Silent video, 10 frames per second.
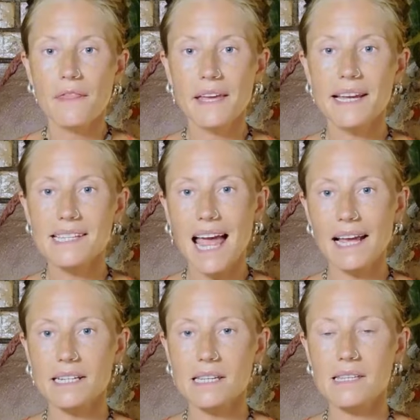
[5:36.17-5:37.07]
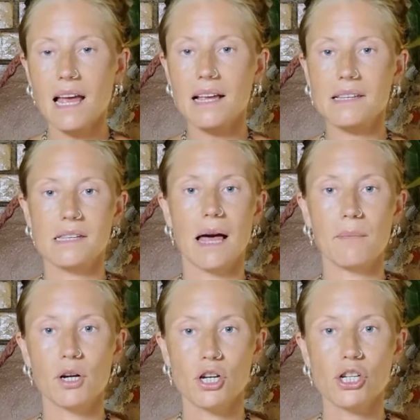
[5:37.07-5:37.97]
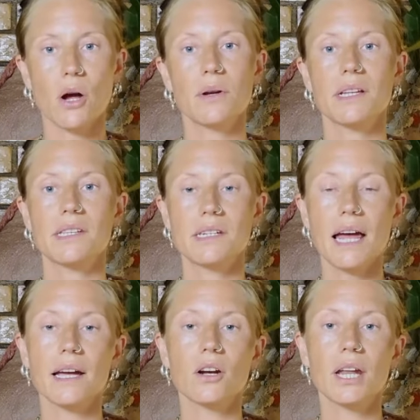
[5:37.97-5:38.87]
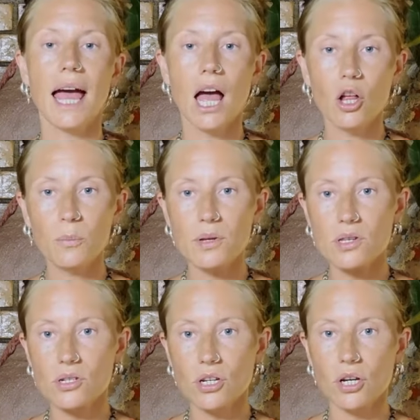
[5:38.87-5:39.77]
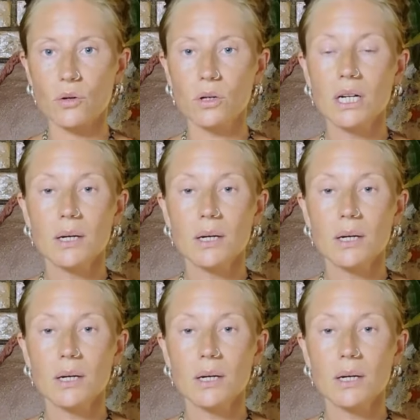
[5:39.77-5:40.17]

these exercises that I'm going to show you today are going to help us to